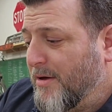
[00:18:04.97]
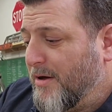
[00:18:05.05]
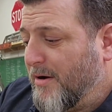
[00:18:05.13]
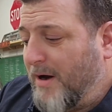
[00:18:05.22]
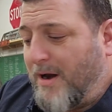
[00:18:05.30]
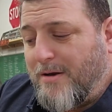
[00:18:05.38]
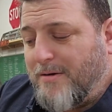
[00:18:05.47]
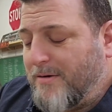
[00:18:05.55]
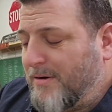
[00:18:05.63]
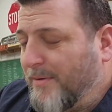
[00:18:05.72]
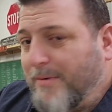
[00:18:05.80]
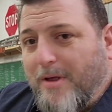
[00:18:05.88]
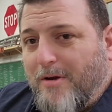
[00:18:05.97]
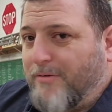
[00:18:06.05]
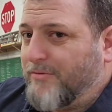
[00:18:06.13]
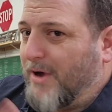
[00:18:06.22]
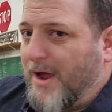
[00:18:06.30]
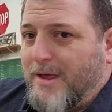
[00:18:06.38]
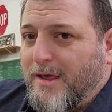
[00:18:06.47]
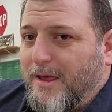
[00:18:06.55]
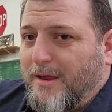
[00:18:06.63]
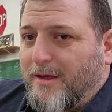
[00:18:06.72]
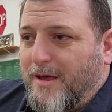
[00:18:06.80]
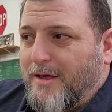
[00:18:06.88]
all right, I'm getting off track
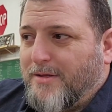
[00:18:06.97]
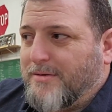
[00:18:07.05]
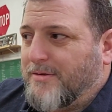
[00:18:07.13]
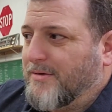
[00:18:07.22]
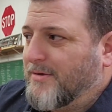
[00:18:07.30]
again, guys.